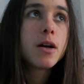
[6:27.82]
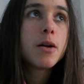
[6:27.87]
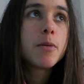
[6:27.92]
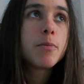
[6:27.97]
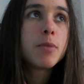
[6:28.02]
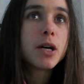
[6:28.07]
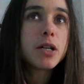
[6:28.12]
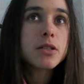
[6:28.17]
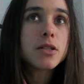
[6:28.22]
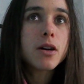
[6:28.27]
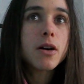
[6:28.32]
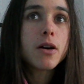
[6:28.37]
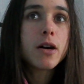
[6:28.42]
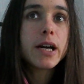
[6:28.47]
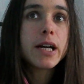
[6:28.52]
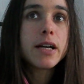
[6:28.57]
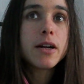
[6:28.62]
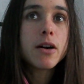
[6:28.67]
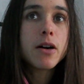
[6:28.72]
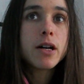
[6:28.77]
But
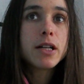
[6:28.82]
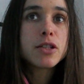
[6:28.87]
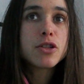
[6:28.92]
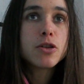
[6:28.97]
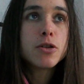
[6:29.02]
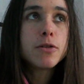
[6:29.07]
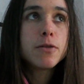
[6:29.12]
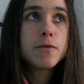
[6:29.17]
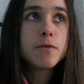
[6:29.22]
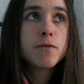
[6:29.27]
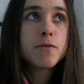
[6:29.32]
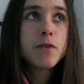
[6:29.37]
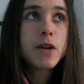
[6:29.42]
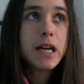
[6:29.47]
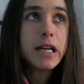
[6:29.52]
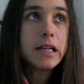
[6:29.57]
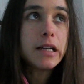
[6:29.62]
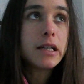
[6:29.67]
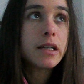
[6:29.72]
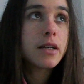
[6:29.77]
I do
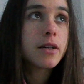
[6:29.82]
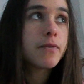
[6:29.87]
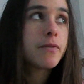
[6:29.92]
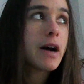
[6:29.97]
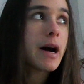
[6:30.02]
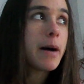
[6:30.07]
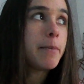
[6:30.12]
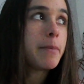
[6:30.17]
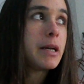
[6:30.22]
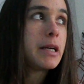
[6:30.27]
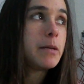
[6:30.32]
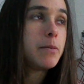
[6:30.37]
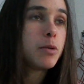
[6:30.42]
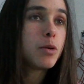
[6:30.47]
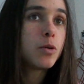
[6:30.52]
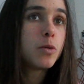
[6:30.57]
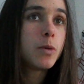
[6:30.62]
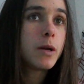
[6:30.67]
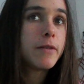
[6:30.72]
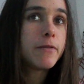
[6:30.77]
think that
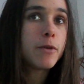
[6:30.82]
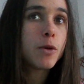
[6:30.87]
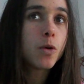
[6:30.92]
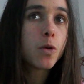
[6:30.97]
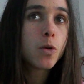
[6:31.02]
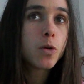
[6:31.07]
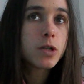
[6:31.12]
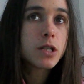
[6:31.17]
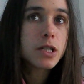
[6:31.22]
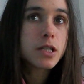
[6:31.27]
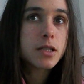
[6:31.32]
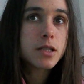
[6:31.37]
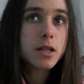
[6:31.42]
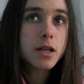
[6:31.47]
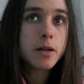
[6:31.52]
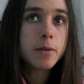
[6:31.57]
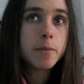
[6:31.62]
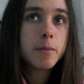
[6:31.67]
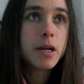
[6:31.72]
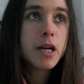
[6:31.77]
people with
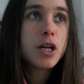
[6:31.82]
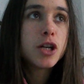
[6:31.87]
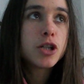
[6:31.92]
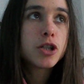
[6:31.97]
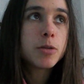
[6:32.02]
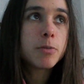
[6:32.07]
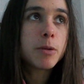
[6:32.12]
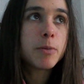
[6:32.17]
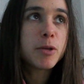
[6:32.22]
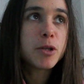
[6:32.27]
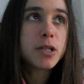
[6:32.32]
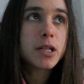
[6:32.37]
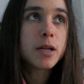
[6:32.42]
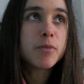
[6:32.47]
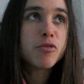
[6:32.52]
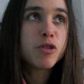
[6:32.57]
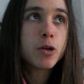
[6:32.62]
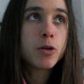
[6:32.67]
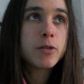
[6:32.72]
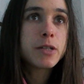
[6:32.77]
autism should be putting
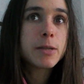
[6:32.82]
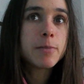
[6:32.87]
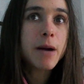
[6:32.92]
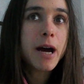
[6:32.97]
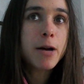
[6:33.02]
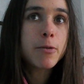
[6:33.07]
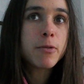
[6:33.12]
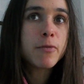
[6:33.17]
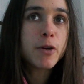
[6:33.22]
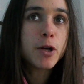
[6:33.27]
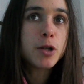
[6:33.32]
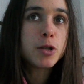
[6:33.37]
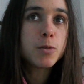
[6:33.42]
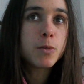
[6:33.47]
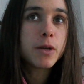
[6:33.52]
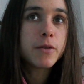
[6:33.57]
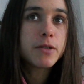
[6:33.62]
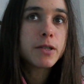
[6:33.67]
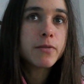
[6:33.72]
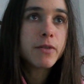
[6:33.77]
a priority band with those
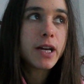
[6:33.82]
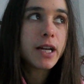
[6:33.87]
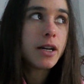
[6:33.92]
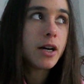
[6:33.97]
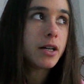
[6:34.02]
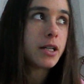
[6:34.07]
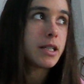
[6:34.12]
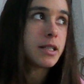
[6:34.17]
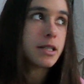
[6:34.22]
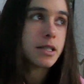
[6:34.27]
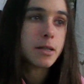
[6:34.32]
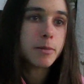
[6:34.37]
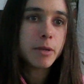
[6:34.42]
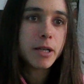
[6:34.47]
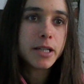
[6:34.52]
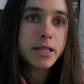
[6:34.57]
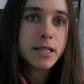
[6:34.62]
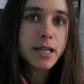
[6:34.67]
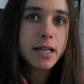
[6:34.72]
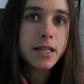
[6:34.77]
with severe learning
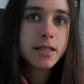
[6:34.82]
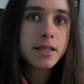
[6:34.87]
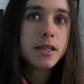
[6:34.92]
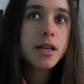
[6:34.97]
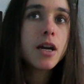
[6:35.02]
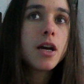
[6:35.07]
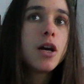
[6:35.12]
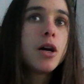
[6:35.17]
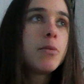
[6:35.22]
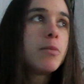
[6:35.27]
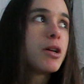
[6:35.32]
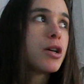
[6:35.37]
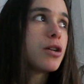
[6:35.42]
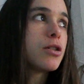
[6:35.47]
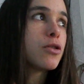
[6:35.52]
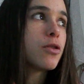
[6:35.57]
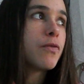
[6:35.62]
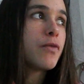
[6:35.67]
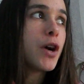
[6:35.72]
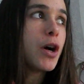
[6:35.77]
disabilities.
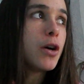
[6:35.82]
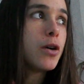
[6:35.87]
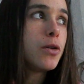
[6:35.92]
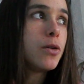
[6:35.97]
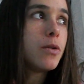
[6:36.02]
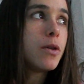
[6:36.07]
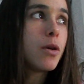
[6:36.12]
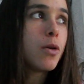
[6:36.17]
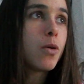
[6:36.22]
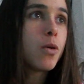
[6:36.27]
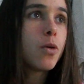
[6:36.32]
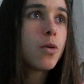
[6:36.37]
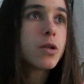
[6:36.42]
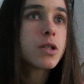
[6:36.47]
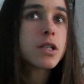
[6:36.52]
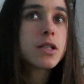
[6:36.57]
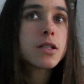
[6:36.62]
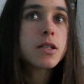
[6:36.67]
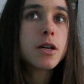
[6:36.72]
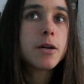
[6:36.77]
Because although
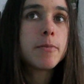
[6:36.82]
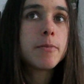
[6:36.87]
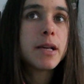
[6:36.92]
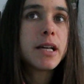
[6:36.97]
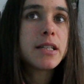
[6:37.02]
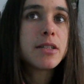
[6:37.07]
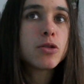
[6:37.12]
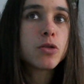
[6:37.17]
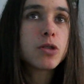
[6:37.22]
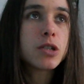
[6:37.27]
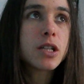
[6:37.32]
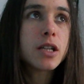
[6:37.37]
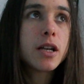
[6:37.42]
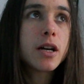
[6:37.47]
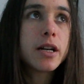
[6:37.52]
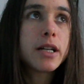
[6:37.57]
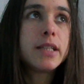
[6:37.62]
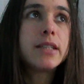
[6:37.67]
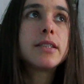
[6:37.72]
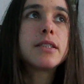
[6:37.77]
autism is not a
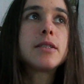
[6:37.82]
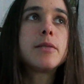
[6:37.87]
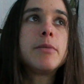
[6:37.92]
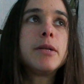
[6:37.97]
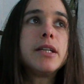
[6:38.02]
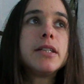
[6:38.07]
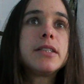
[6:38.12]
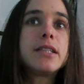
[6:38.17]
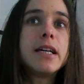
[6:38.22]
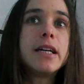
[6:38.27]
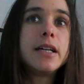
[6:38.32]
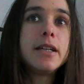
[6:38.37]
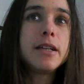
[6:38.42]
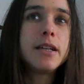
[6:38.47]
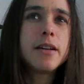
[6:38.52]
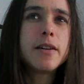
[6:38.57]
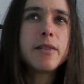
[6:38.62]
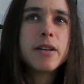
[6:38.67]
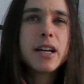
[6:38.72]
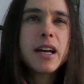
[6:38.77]
learning disability,
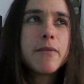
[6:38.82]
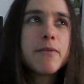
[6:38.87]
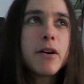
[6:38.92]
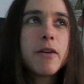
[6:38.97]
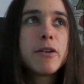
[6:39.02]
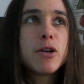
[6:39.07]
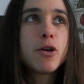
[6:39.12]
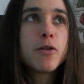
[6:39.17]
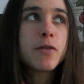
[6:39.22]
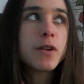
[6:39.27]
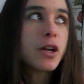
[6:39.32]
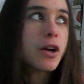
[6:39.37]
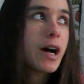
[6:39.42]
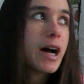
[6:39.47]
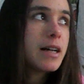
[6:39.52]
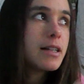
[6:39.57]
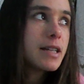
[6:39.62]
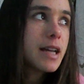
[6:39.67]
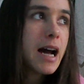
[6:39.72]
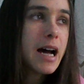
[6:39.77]
it can very often go
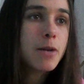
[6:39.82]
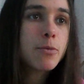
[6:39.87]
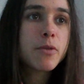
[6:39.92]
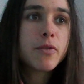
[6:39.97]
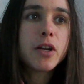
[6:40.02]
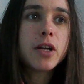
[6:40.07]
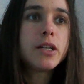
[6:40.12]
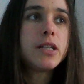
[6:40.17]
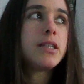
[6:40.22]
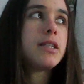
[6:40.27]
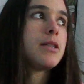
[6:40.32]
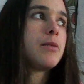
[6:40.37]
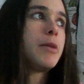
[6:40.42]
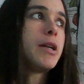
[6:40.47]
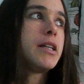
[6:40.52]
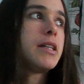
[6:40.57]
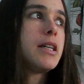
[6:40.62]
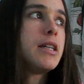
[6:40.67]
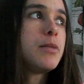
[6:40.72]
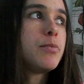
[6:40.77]
hand in hand with learning
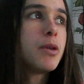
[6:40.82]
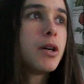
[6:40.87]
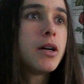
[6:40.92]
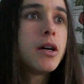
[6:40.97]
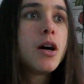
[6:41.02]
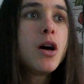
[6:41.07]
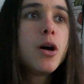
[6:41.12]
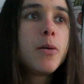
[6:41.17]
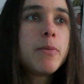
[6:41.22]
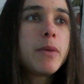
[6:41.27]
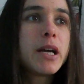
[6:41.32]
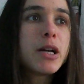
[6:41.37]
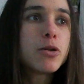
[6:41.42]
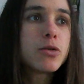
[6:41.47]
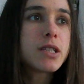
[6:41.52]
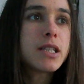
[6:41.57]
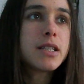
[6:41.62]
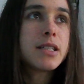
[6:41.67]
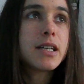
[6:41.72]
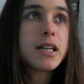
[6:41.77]
disabilities, but being
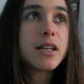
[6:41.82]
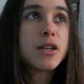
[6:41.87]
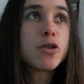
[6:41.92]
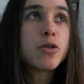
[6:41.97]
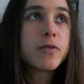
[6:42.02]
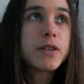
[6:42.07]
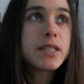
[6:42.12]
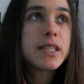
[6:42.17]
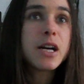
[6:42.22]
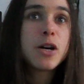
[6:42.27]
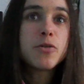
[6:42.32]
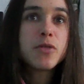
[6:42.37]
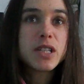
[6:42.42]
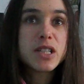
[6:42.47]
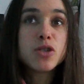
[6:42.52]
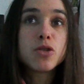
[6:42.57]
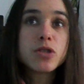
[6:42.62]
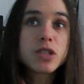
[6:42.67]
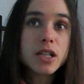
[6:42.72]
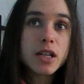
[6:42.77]
autistic in and of itself
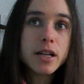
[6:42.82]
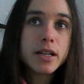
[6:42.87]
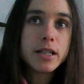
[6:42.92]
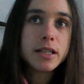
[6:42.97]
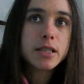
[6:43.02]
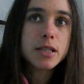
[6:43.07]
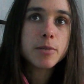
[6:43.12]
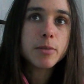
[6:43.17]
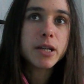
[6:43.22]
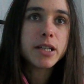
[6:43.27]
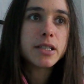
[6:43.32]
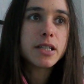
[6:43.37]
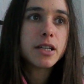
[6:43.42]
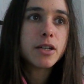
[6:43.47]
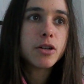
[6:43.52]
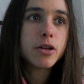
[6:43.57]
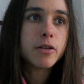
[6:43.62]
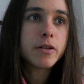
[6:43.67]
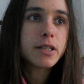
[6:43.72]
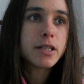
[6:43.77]
is not a learning disability.
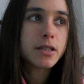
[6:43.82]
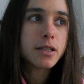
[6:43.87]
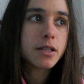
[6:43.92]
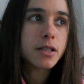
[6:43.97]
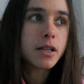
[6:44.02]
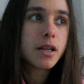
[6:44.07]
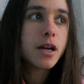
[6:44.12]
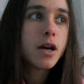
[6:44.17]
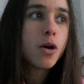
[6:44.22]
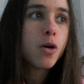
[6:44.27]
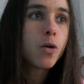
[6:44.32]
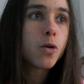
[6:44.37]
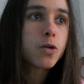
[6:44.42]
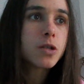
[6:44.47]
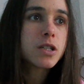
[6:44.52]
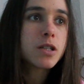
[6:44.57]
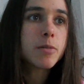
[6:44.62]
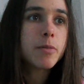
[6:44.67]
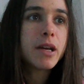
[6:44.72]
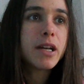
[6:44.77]
You know,
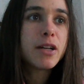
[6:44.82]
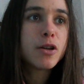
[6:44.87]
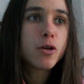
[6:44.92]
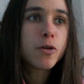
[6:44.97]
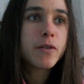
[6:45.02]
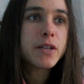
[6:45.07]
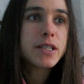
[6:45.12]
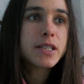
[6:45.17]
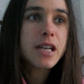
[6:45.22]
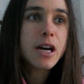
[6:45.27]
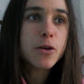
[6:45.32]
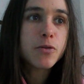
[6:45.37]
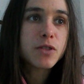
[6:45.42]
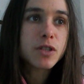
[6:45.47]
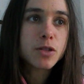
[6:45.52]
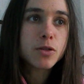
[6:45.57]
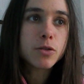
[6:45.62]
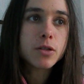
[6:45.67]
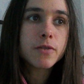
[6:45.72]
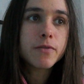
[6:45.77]
autism in and of itself
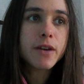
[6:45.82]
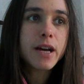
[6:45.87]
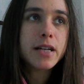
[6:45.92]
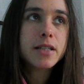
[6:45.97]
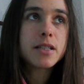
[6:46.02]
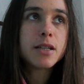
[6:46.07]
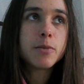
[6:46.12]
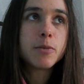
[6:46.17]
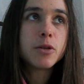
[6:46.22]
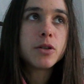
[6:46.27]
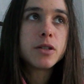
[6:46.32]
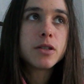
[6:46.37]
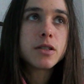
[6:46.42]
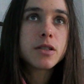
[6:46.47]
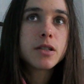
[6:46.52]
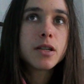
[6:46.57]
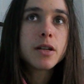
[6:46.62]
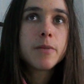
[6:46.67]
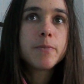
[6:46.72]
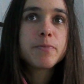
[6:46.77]
does not affect
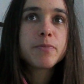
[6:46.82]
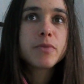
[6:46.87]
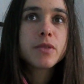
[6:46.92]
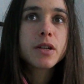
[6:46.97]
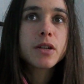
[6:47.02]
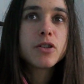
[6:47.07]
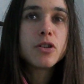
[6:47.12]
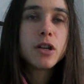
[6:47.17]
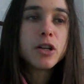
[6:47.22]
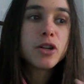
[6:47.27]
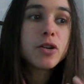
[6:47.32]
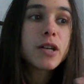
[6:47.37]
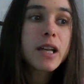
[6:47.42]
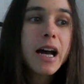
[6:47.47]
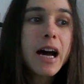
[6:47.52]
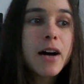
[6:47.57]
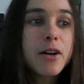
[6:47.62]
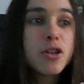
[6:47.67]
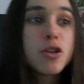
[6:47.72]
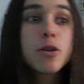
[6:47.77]
someone's, you know, it
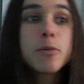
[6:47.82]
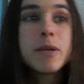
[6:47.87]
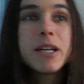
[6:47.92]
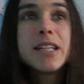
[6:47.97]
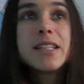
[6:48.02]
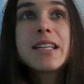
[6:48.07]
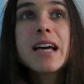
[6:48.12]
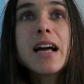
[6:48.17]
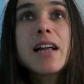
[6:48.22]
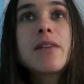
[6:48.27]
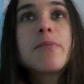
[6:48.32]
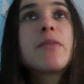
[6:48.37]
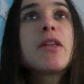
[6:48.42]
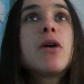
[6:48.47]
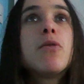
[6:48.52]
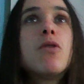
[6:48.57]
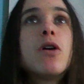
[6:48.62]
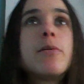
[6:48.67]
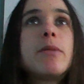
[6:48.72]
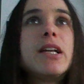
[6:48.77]

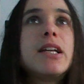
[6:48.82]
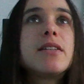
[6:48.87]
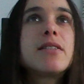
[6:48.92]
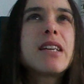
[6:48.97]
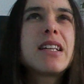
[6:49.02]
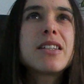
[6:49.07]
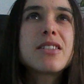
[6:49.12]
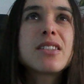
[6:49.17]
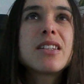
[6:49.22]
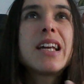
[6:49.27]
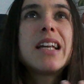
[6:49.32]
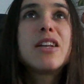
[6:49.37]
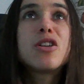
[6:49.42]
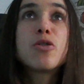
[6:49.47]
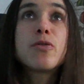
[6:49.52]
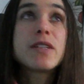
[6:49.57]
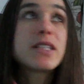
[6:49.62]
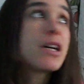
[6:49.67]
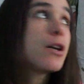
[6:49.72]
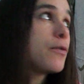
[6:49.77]
doesn't in
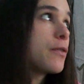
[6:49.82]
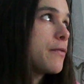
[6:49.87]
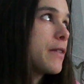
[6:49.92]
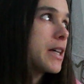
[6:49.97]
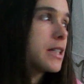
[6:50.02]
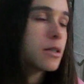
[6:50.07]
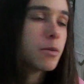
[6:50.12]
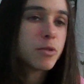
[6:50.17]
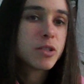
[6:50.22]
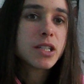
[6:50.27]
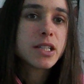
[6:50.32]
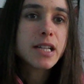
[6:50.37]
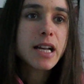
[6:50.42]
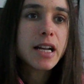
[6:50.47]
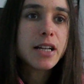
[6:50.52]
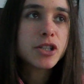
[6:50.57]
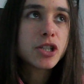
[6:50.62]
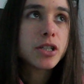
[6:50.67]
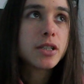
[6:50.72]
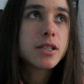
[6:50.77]
and of itself affect someone's
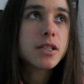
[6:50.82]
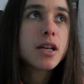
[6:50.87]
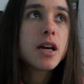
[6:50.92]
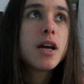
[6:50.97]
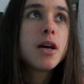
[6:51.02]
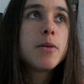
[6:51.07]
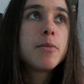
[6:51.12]
intelligence.